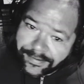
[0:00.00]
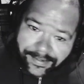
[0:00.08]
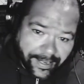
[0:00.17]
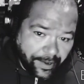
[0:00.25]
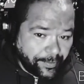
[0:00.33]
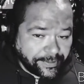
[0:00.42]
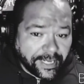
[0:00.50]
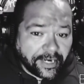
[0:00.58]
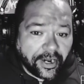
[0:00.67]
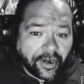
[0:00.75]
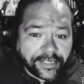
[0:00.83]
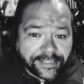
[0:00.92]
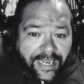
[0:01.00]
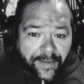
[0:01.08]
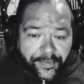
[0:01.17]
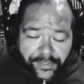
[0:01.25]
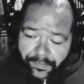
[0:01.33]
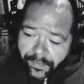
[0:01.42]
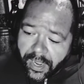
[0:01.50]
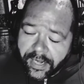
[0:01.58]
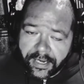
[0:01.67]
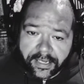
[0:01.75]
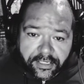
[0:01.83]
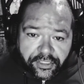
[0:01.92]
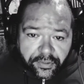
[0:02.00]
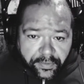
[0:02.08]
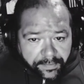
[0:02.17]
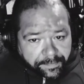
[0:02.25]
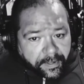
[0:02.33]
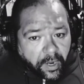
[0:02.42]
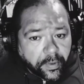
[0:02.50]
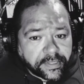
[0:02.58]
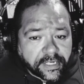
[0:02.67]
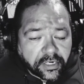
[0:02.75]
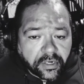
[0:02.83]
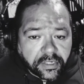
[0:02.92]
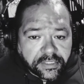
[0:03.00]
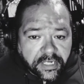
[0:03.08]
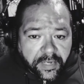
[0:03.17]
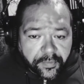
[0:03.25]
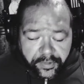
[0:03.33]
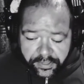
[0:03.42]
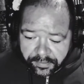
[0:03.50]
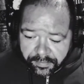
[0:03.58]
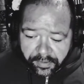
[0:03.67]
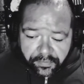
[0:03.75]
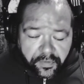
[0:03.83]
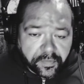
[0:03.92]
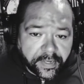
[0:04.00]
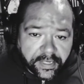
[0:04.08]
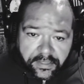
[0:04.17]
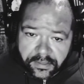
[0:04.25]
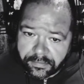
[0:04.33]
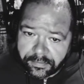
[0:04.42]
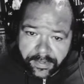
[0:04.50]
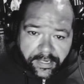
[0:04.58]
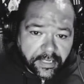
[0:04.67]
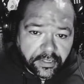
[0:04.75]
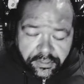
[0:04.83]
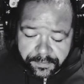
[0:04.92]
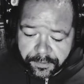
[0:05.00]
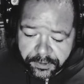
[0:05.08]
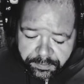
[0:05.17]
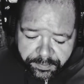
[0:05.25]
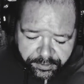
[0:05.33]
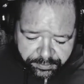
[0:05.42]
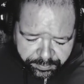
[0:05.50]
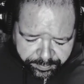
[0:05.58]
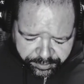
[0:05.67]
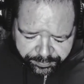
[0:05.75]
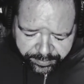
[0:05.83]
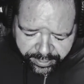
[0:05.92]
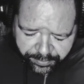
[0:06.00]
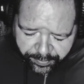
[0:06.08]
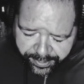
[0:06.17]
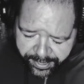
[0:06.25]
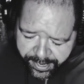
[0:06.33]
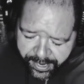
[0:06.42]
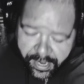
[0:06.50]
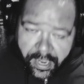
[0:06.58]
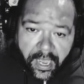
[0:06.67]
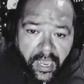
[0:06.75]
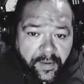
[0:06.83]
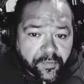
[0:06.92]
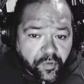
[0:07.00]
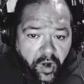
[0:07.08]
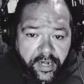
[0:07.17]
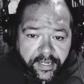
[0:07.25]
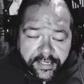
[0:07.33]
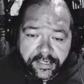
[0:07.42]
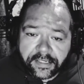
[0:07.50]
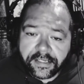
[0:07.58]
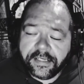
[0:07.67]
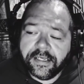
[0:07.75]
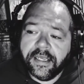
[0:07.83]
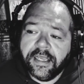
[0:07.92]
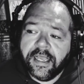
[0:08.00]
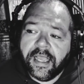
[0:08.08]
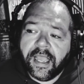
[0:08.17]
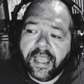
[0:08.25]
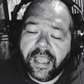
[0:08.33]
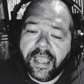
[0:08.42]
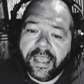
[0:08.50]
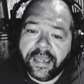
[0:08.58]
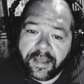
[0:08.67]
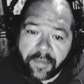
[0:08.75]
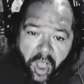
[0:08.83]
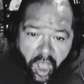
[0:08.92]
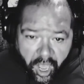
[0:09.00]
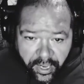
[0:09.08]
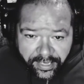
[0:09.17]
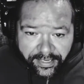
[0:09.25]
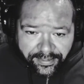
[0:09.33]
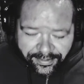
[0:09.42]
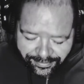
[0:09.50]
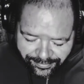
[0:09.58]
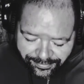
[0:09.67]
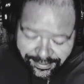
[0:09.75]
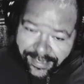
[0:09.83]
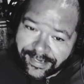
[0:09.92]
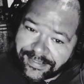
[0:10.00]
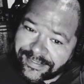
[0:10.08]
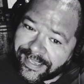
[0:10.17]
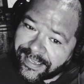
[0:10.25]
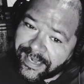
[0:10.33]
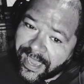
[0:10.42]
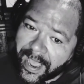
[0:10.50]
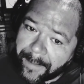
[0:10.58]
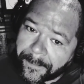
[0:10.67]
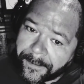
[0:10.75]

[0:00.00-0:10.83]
always had a hard time with the run. I could do it, but I always had a hard time with it. My roommate, man, he used to push me. Anyway, I'm running, and I'm hugging that inside lap,